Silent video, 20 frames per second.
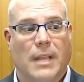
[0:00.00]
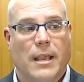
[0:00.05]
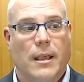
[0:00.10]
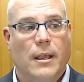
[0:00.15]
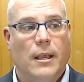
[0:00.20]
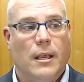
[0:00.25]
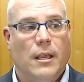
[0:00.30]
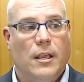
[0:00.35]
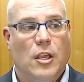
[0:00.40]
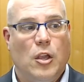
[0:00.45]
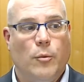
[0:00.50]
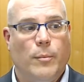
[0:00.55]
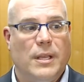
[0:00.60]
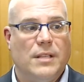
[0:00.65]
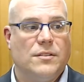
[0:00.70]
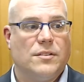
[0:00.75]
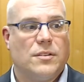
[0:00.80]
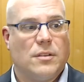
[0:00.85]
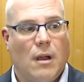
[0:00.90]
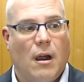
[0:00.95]

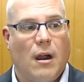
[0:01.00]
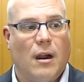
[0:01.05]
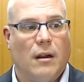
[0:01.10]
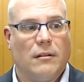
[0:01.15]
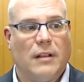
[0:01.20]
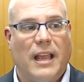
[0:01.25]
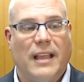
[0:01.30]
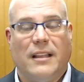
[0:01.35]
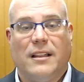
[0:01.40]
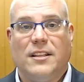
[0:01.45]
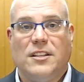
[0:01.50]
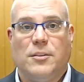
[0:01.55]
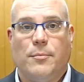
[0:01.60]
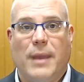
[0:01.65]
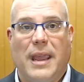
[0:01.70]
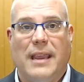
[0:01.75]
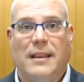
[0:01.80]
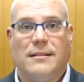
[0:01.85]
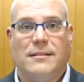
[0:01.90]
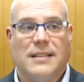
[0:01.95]
Humans are likely to
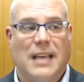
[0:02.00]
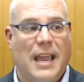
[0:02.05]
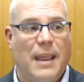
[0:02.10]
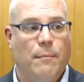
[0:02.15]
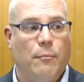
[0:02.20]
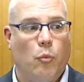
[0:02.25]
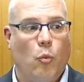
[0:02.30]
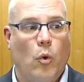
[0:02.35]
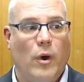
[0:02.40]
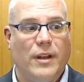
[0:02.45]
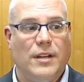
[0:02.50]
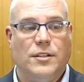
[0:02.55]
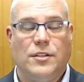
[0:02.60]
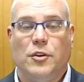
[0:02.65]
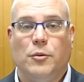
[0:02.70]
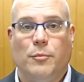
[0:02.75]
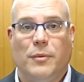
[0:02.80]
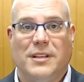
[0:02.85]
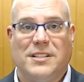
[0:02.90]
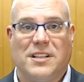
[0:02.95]
make type 1 and 2
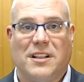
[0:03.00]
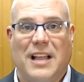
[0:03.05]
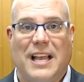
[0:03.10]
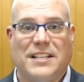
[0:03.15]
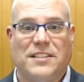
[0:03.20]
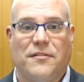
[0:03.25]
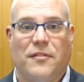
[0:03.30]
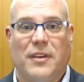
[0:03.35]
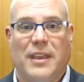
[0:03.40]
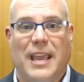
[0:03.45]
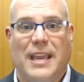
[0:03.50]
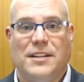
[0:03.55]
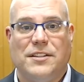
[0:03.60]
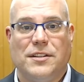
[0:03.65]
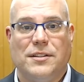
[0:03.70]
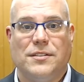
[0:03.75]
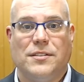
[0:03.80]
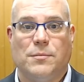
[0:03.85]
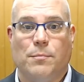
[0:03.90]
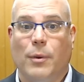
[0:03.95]

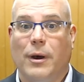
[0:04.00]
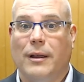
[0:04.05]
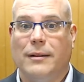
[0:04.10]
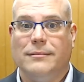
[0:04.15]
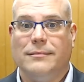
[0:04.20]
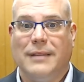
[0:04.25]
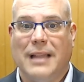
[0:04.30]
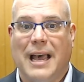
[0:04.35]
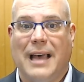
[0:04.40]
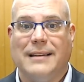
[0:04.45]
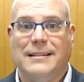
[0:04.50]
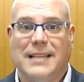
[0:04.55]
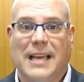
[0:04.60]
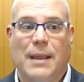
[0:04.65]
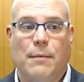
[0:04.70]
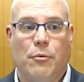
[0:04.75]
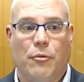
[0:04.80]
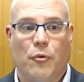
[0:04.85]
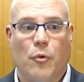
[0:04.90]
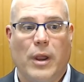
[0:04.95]
misclassifications, but not type
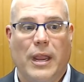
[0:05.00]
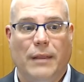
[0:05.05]
3.